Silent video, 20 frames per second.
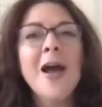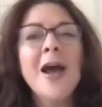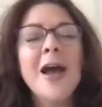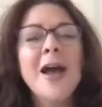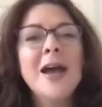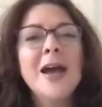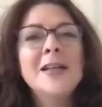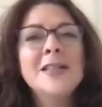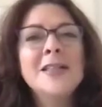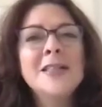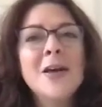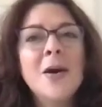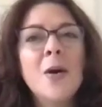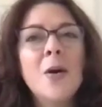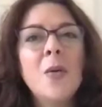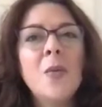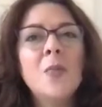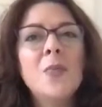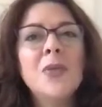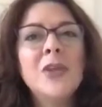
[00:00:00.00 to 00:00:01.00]
And
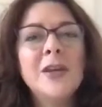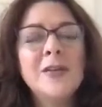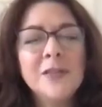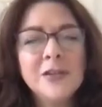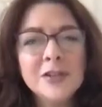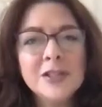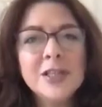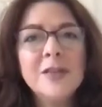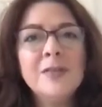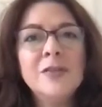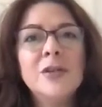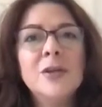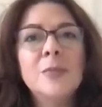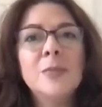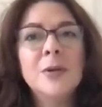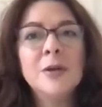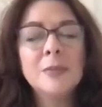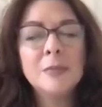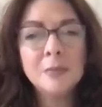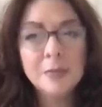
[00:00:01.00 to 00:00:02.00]
so give yourself the
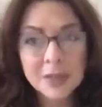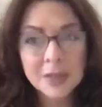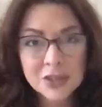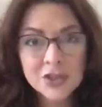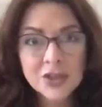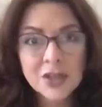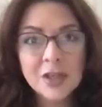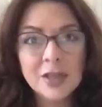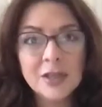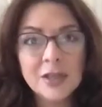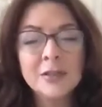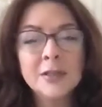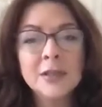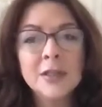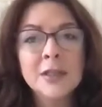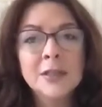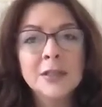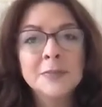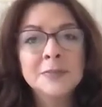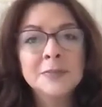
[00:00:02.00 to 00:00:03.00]
permission
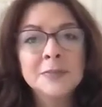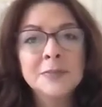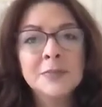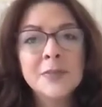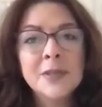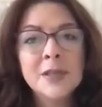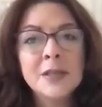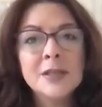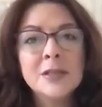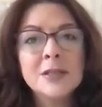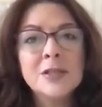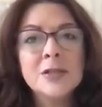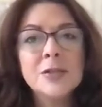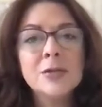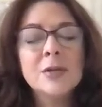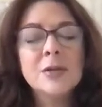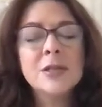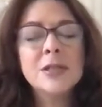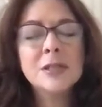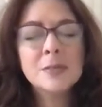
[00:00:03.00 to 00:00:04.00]

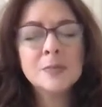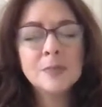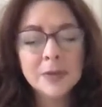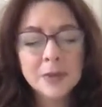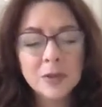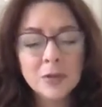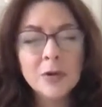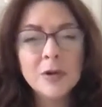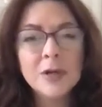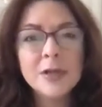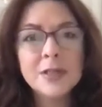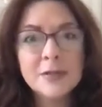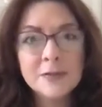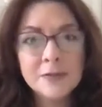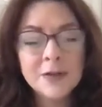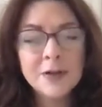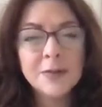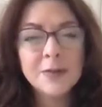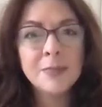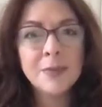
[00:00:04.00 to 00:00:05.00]
to explore
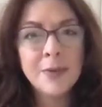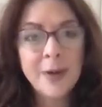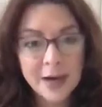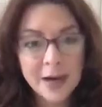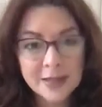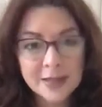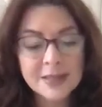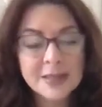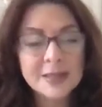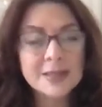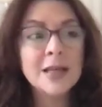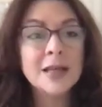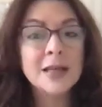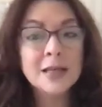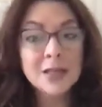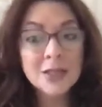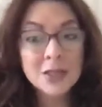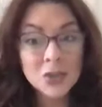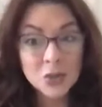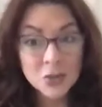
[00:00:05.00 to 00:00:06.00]
different practices
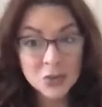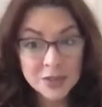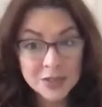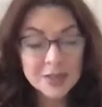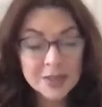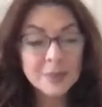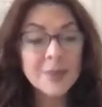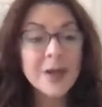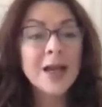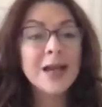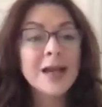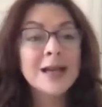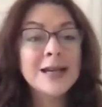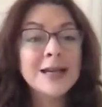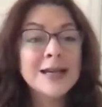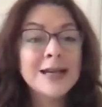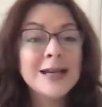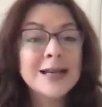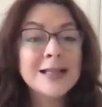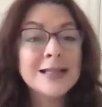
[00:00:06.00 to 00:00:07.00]
and use them
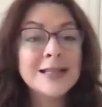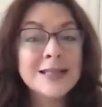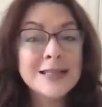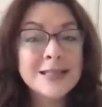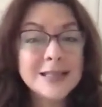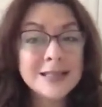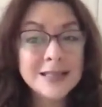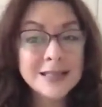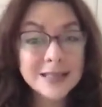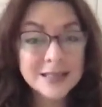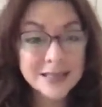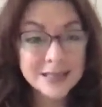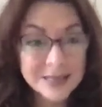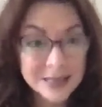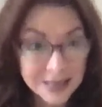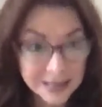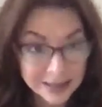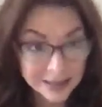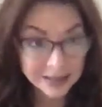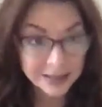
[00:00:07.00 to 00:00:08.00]

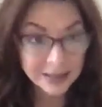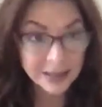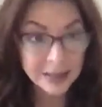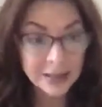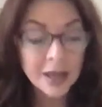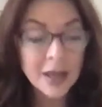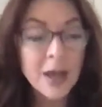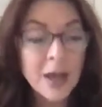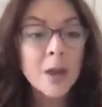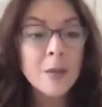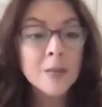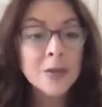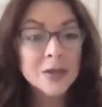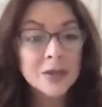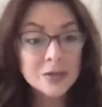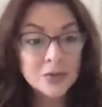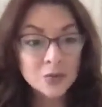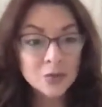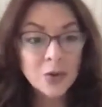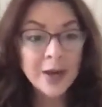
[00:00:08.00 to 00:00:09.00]
consistently,
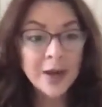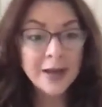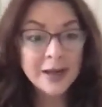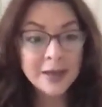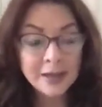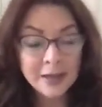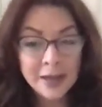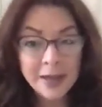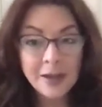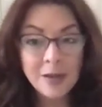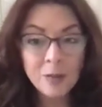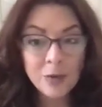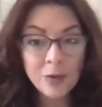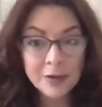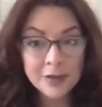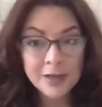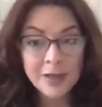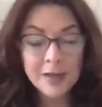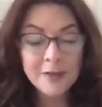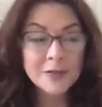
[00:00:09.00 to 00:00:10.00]
because right now more
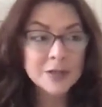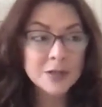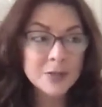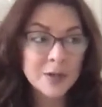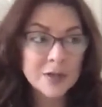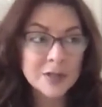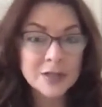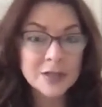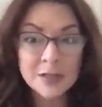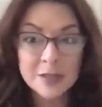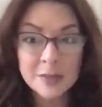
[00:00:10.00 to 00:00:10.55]
than ever, especially in the